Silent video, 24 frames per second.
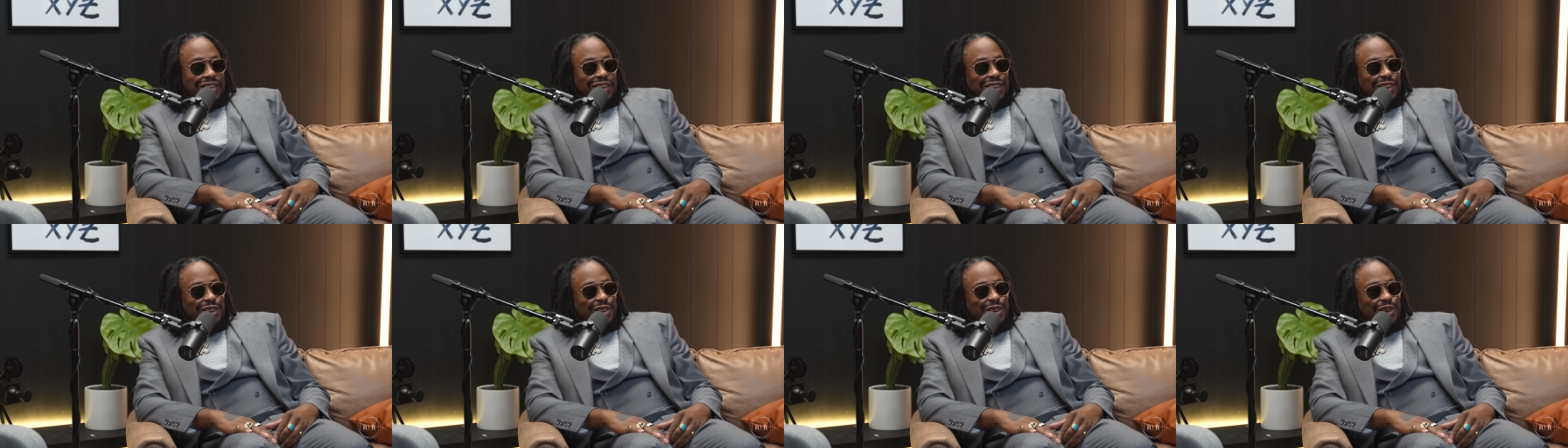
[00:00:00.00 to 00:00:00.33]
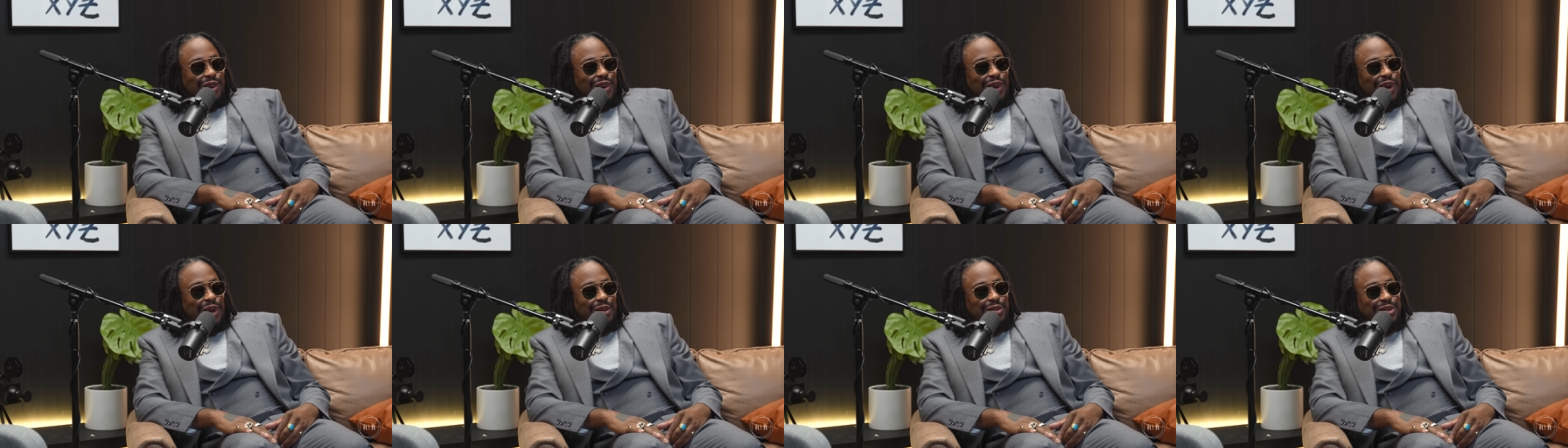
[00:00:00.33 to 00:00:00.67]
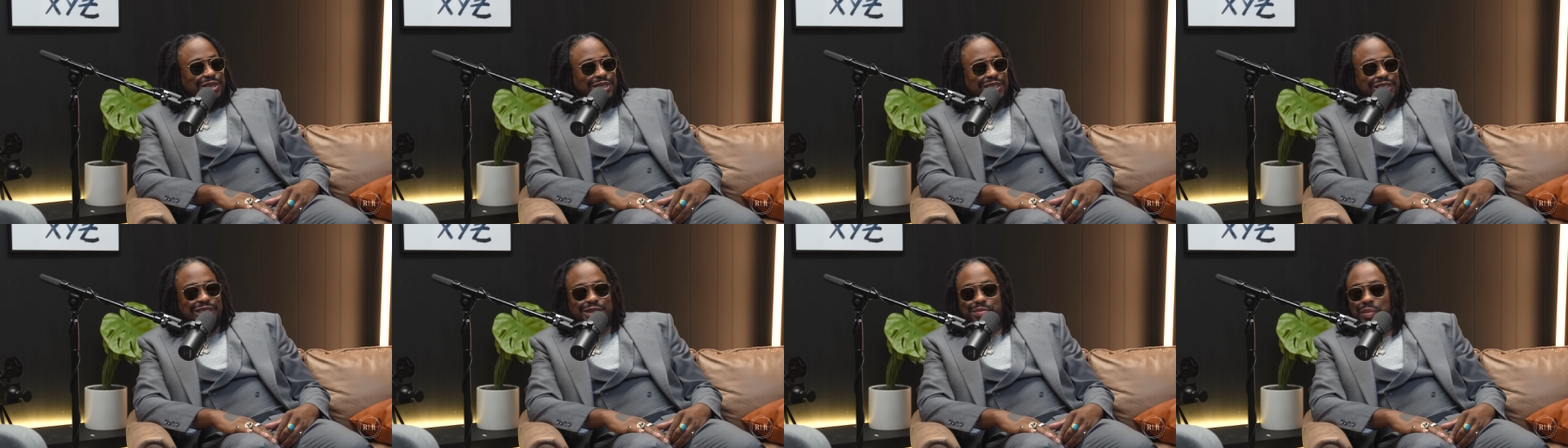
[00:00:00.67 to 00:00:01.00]
you know, I
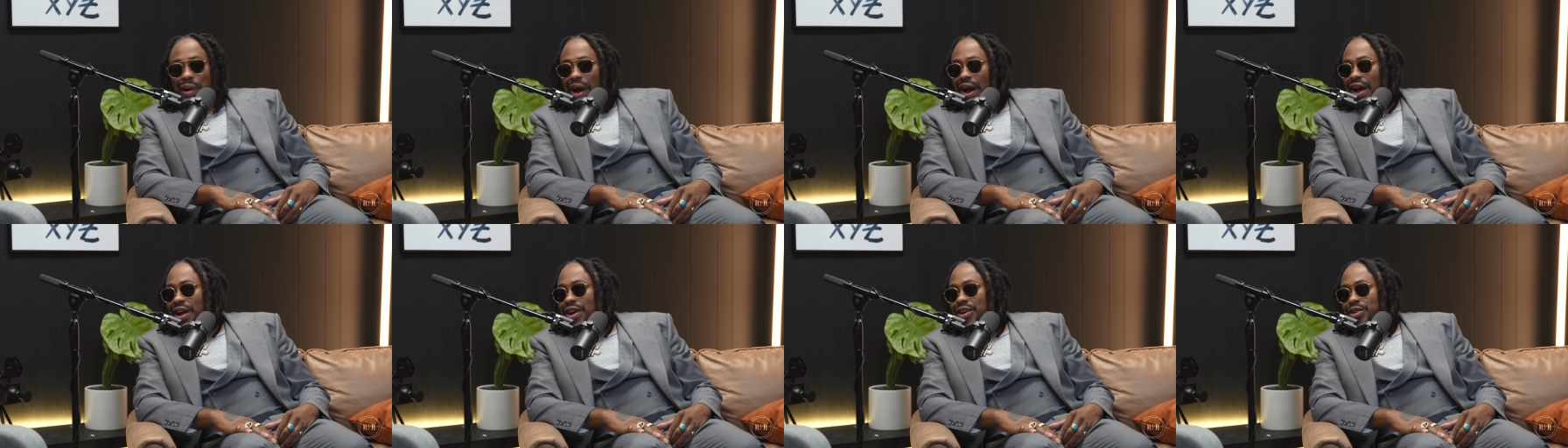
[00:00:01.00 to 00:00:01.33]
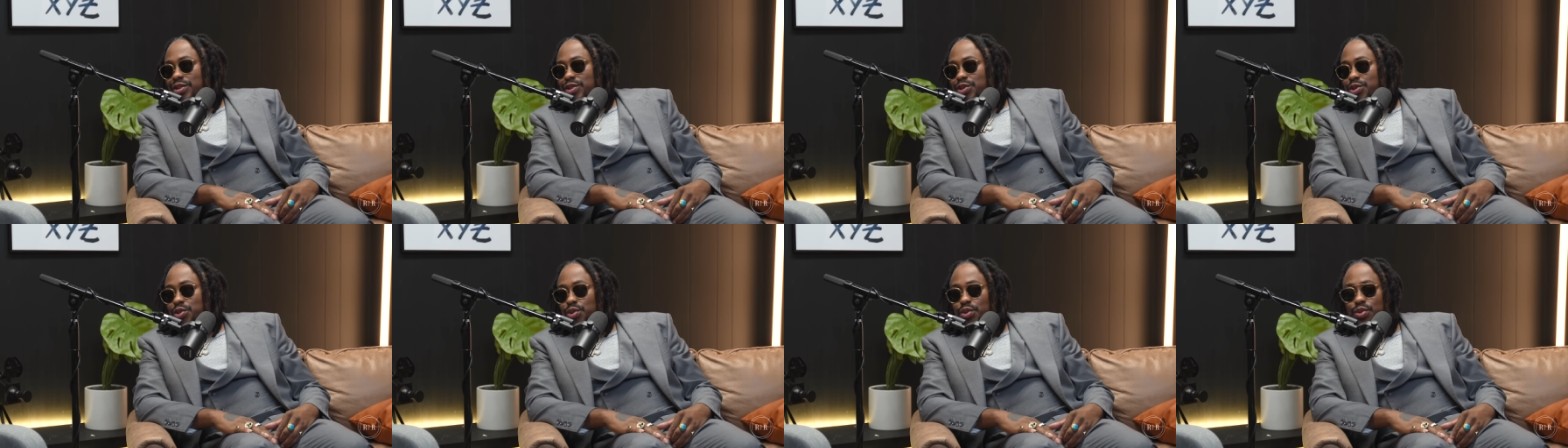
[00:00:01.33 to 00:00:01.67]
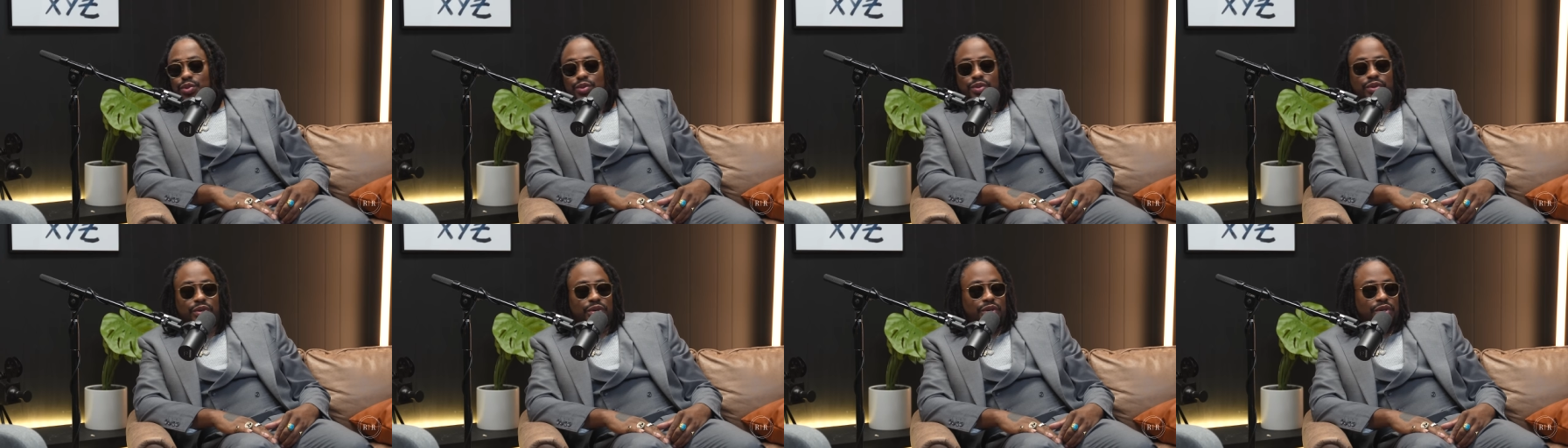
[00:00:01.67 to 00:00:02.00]
was inspired to,